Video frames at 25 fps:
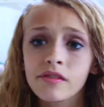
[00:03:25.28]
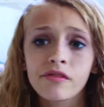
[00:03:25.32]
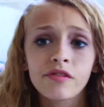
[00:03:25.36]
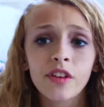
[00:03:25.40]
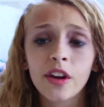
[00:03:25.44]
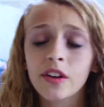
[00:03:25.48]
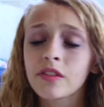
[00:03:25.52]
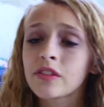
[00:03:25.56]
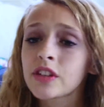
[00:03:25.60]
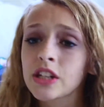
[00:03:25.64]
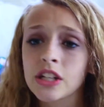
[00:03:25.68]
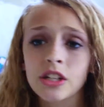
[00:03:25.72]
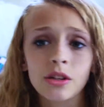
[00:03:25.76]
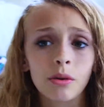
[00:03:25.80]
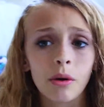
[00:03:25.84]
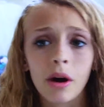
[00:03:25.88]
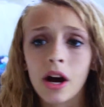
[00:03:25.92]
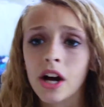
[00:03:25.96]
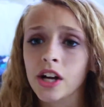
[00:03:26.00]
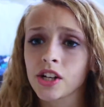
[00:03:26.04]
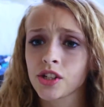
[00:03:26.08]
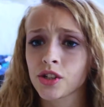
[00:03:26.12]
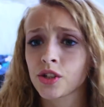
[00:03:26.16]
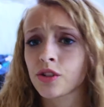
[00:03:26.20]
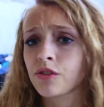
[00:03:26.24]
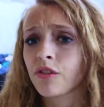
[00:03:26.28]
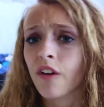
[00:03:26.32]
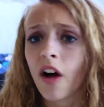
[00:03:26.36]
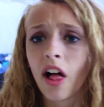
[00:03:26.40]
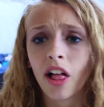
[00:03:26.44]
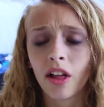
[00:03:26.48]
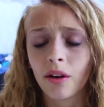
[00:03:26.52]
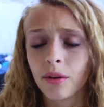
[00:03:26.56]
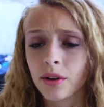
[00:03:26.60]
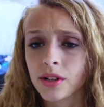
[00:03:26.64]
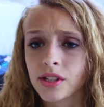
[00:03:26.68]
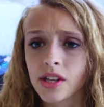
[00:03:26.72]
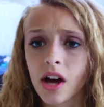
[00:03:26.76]
50 to 100
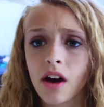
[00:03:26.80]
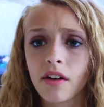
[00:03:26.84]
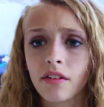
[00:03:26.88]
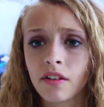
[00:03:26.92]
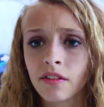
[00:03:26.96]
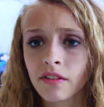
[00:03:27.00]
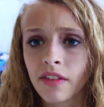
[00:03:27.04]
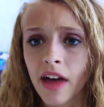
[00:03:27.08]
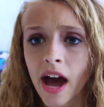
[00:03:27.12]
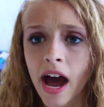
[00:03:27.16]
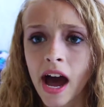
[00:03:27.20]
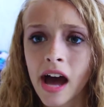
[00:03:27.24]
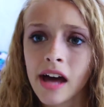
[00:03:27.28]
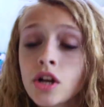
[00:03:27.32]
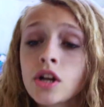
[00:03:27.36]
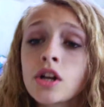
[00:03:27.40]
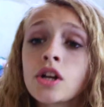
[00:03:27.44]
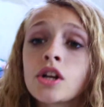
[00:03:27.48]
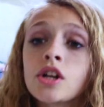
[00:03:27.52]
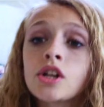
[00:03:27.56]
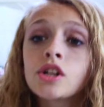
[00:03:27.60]
followers off of that.